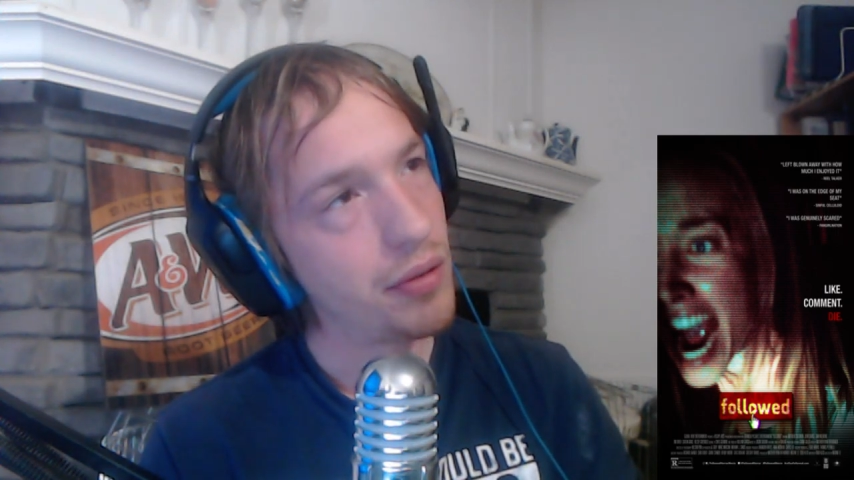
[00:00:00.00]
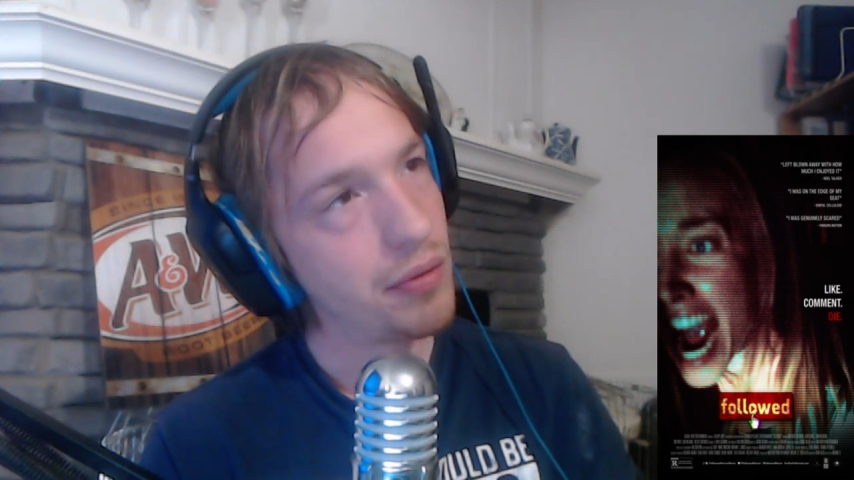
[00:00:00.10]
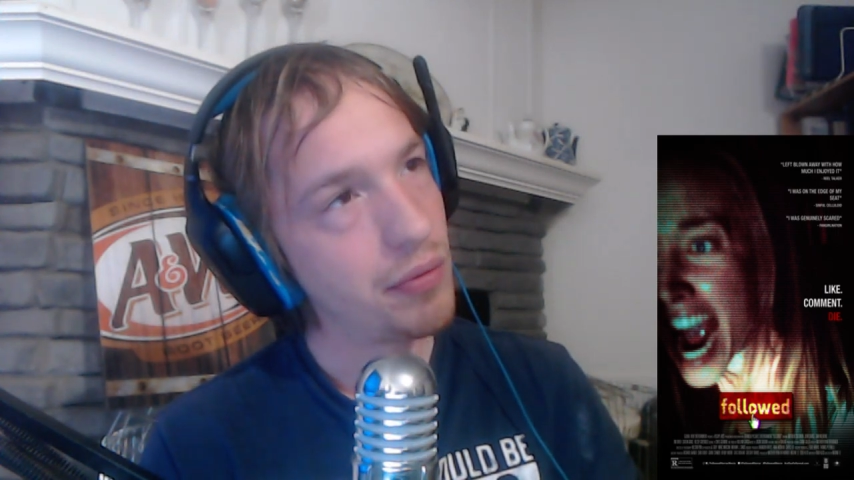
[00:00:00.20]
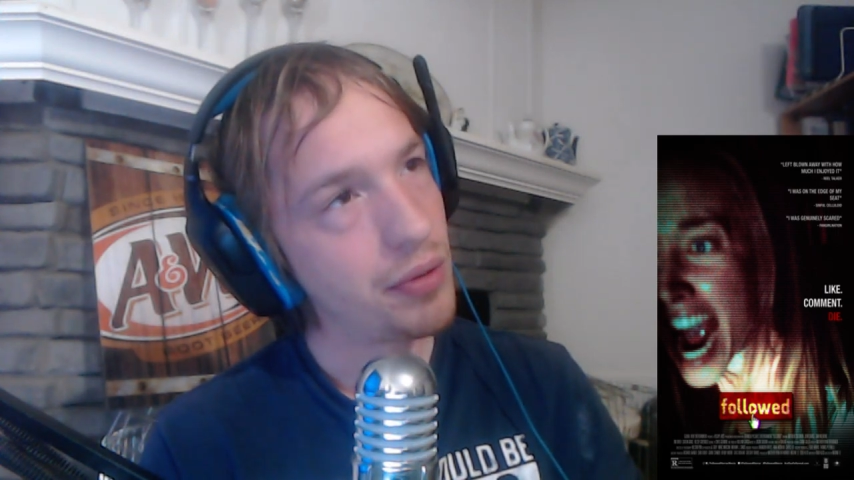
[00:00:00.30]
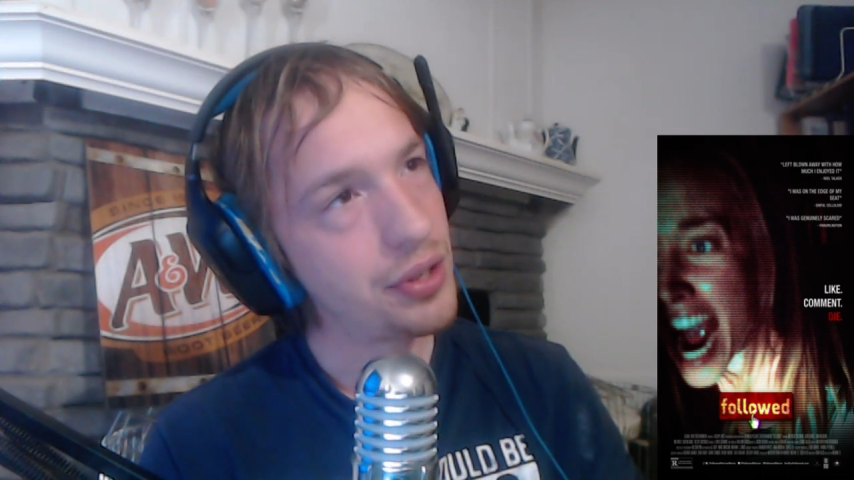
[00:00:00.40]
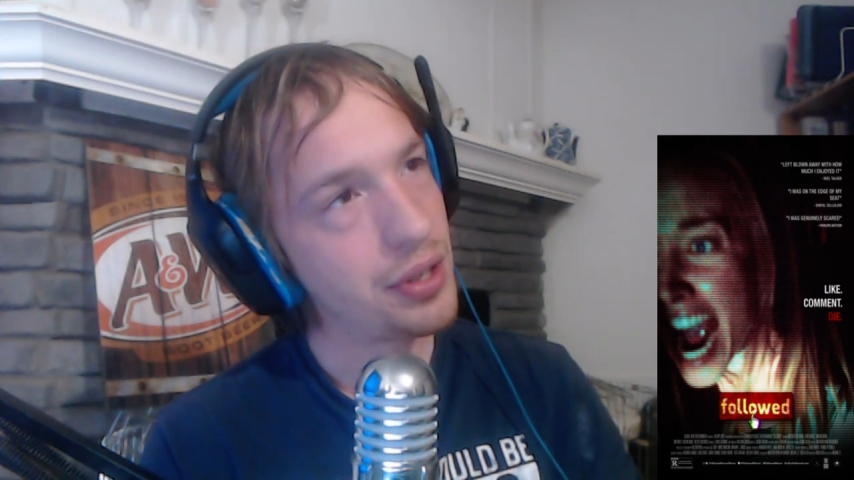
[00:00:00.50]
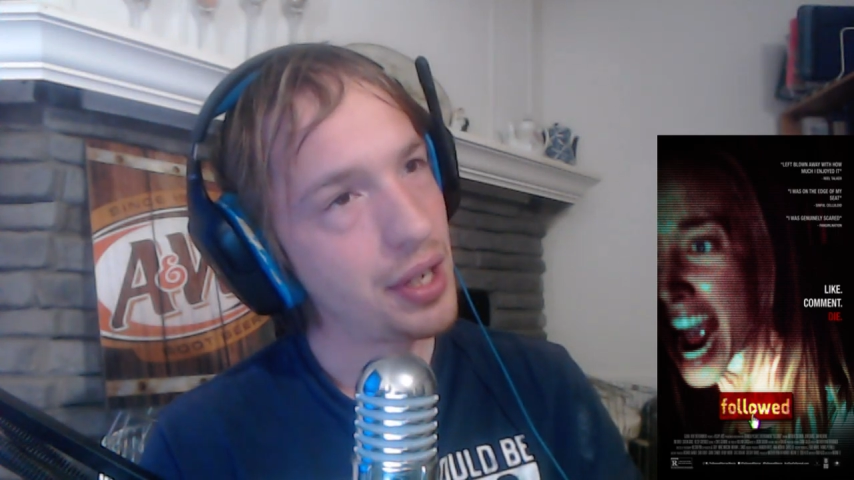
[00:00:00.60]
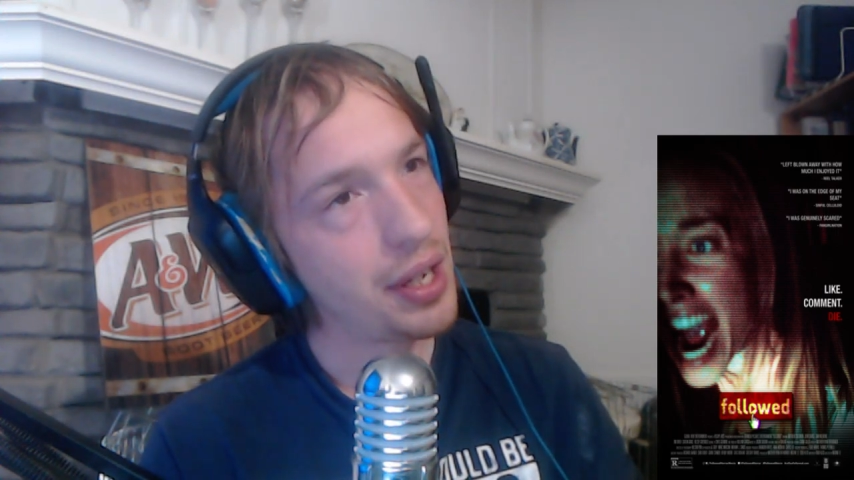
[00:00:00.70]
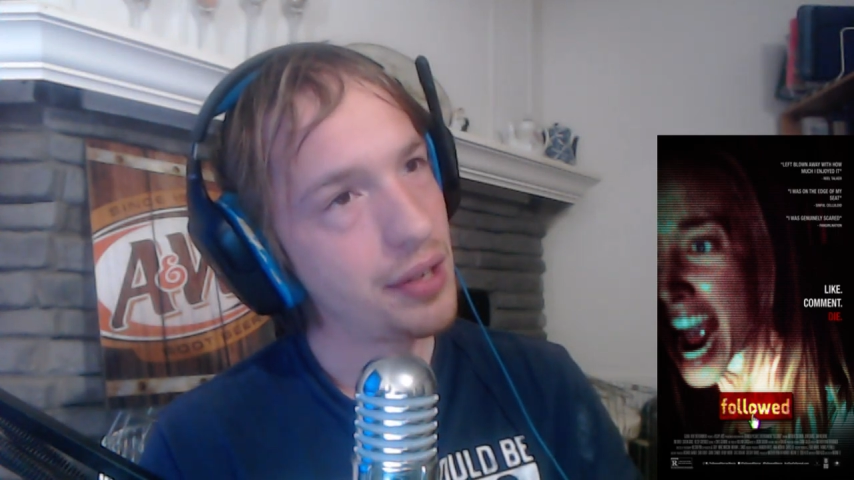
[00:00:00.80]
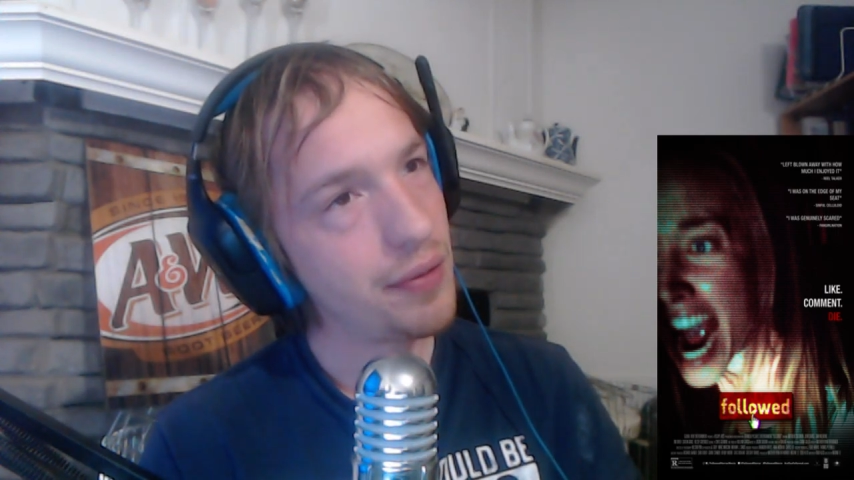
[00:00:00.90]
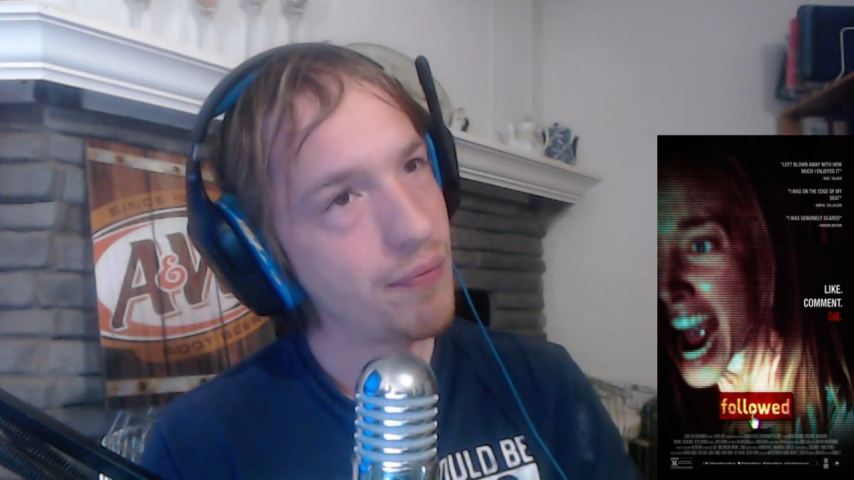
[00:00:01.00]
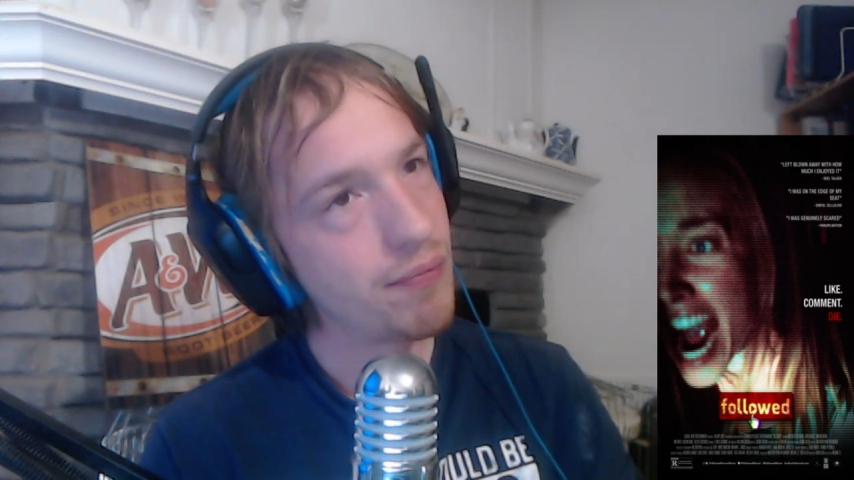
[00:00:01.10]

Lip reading: Was it a cat?